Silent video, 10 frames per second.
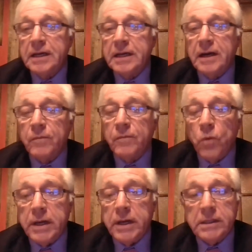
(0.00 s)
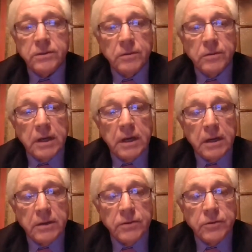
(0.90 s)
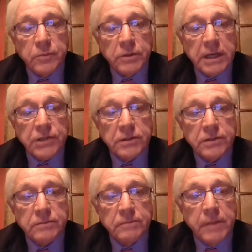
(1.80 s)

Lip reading: wanting to use protectionist